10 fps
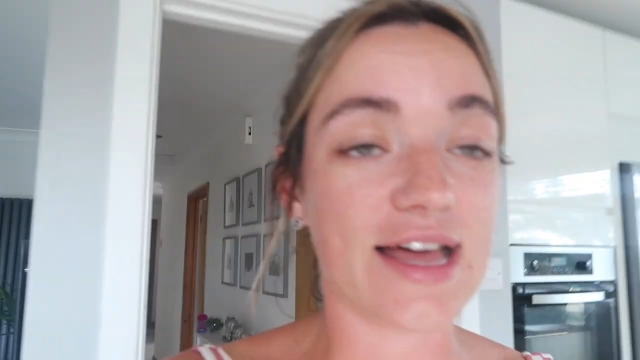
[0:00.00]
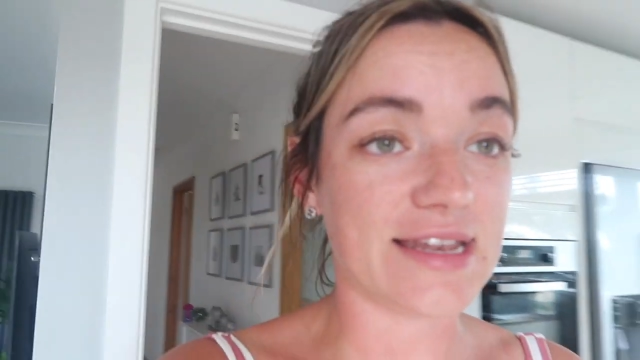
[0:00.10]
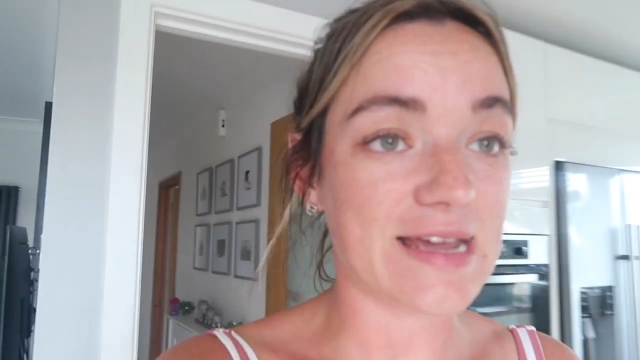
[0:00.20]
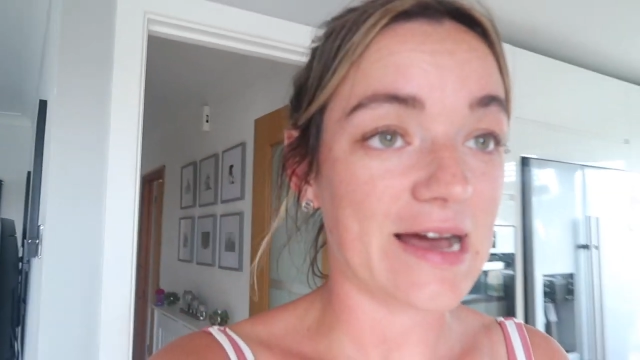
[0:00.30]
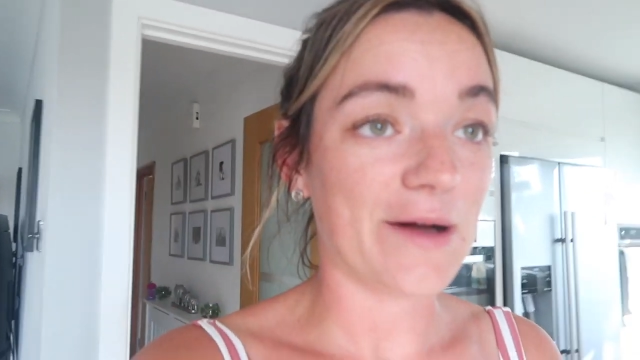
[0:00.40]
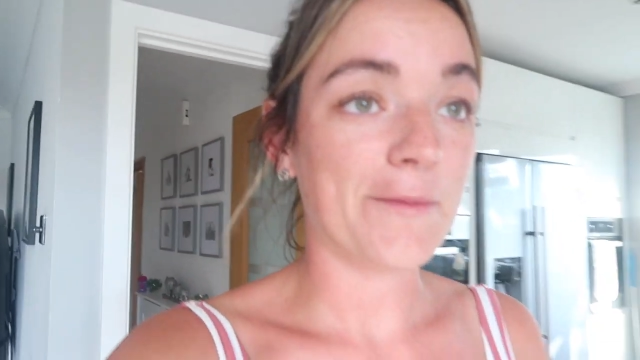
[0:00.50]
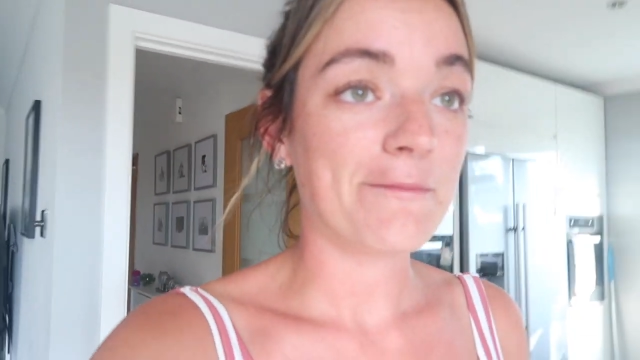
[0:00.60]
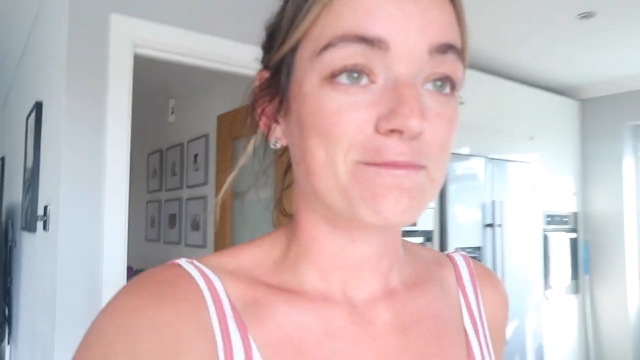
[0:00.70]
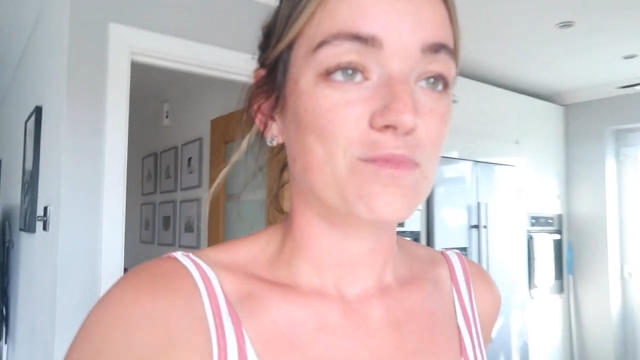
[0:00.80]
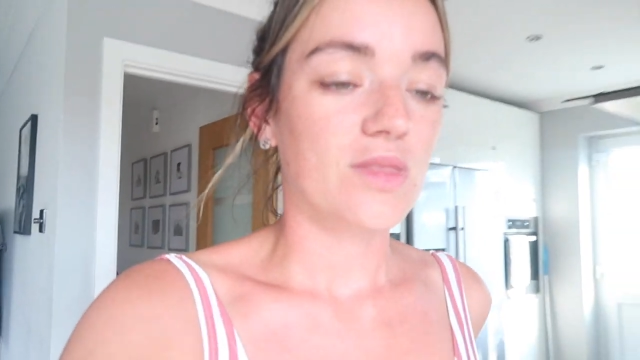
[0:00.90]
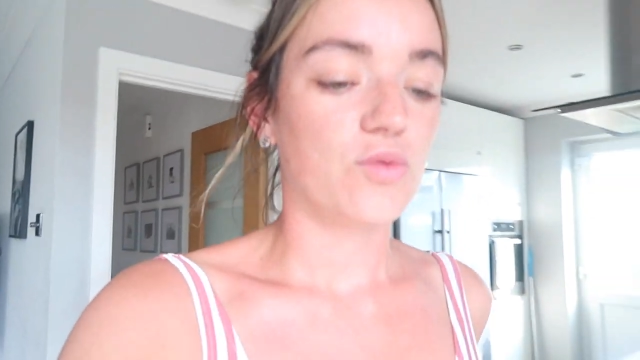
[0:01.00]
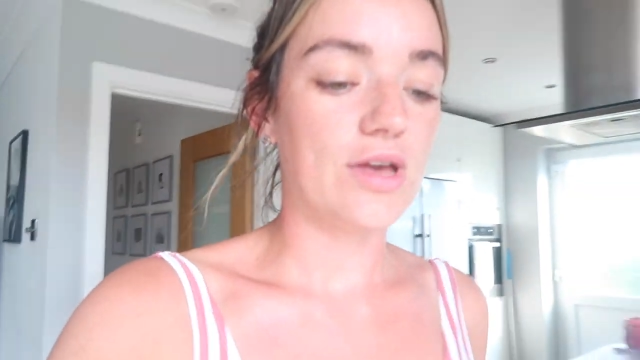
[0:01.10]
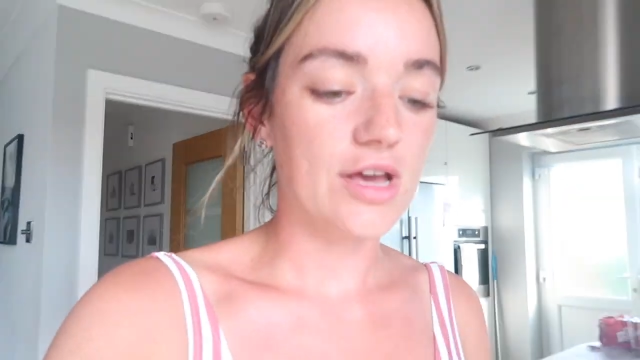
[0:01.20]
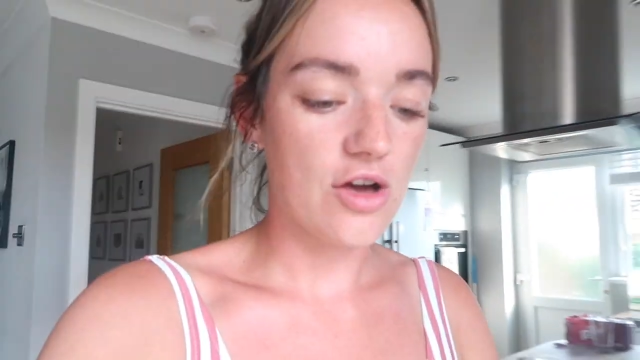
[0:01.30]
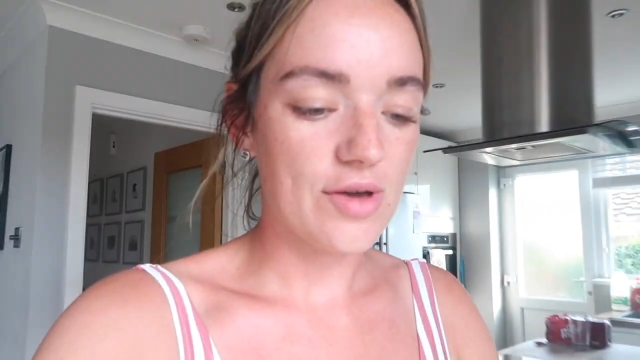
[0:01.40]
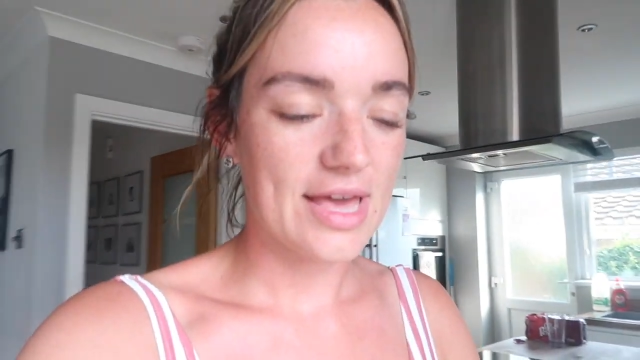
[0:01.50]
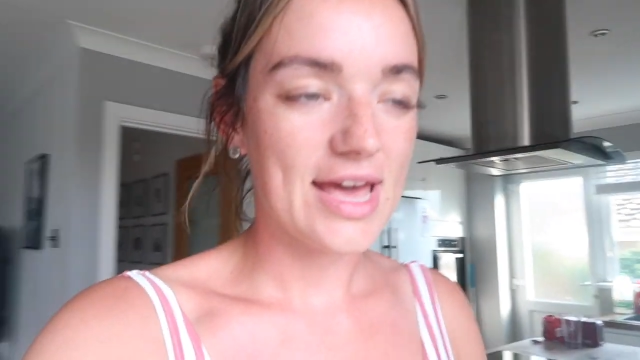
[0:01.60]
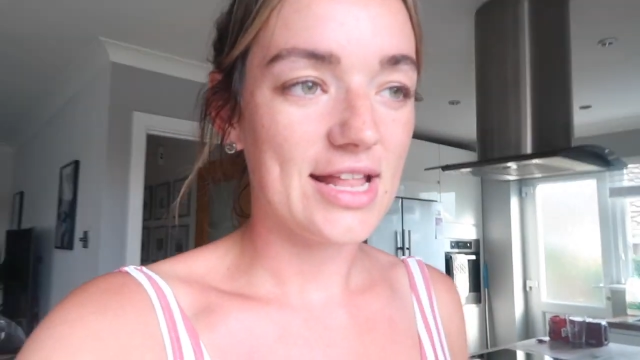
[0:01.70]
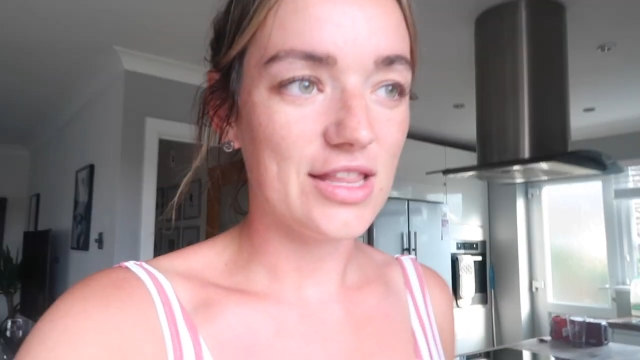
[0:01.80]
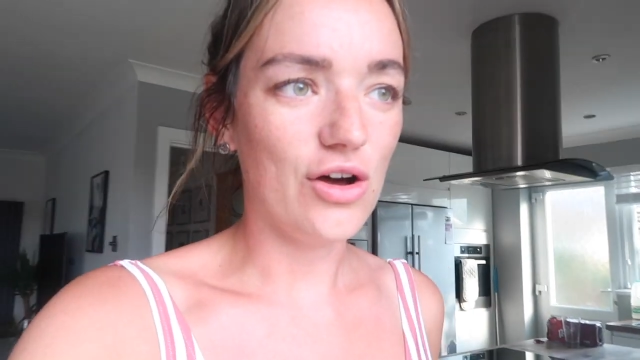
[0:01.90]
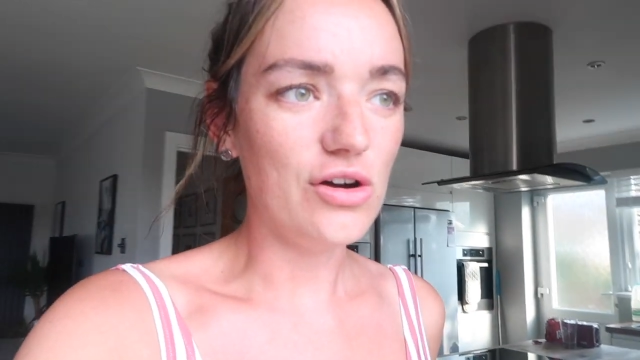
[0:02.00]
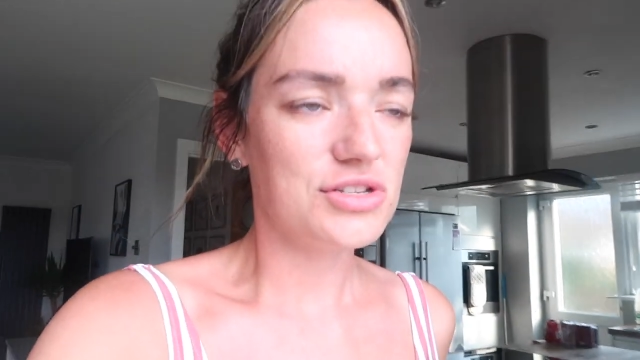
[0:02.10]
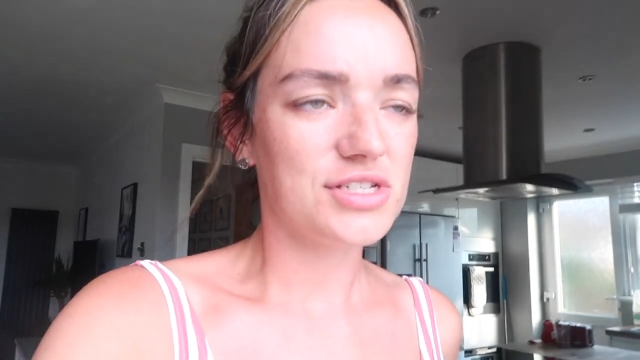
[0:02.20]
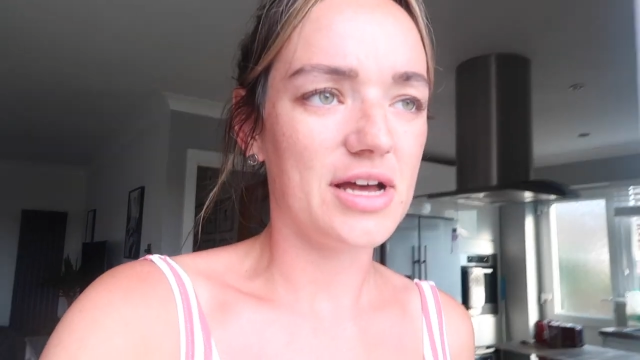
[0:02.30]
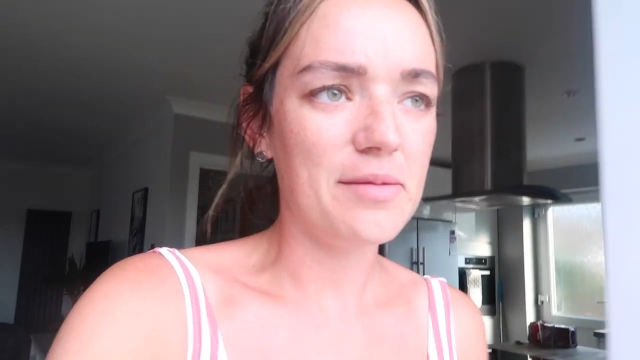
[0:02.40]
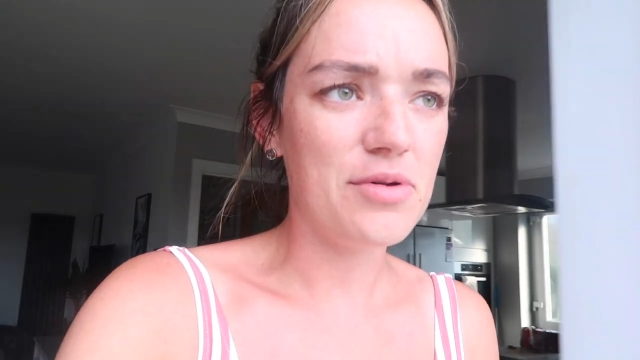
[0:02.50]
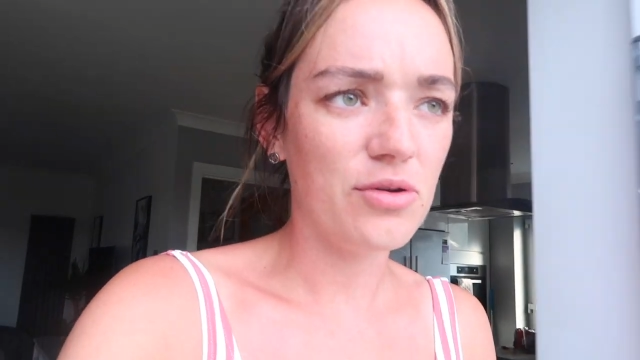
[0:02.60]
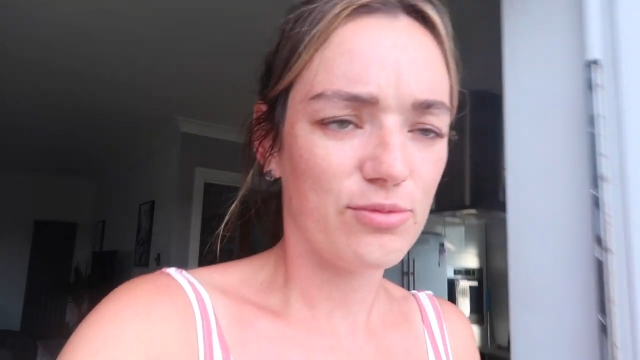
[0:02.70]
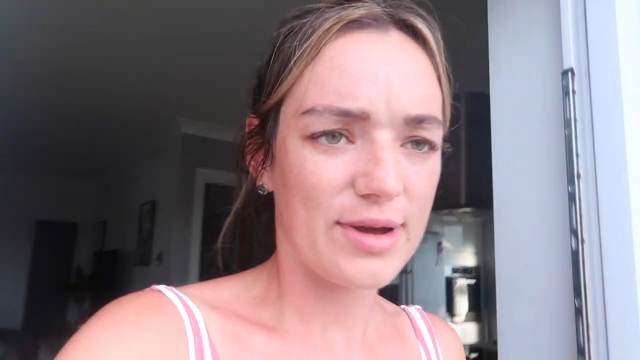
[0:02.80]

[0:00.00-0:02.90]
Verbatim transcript: And now we are going in the hot tub,